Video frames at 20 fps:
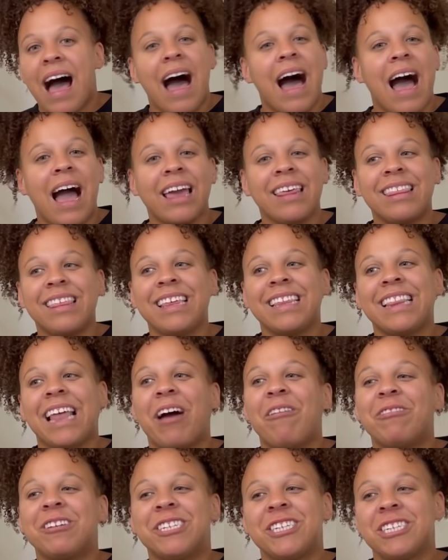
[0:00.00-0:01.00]
I think
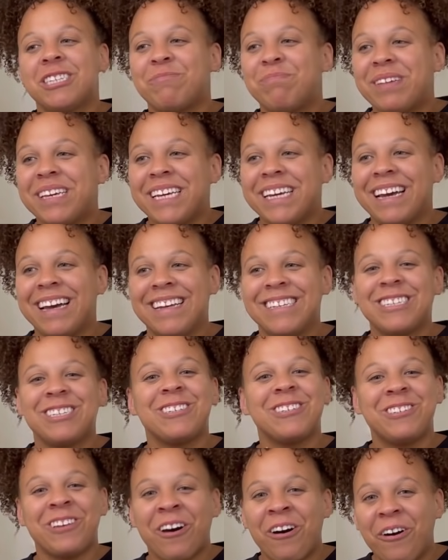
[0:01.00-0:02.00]
that would just be
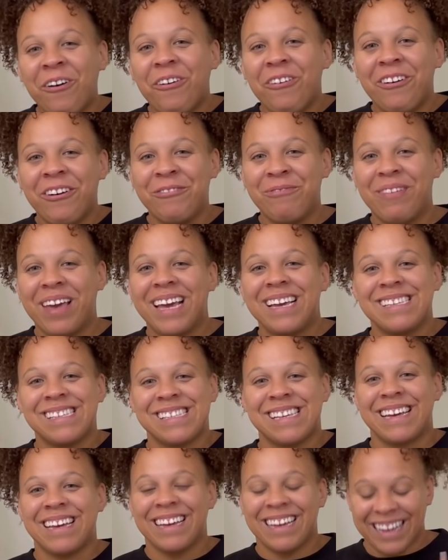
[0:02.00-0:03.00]
so
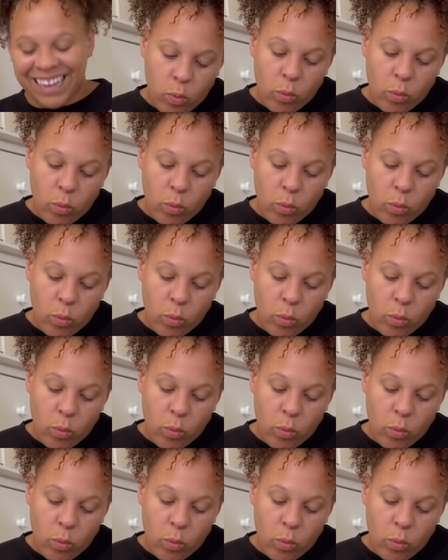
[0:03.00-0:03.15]
amazing.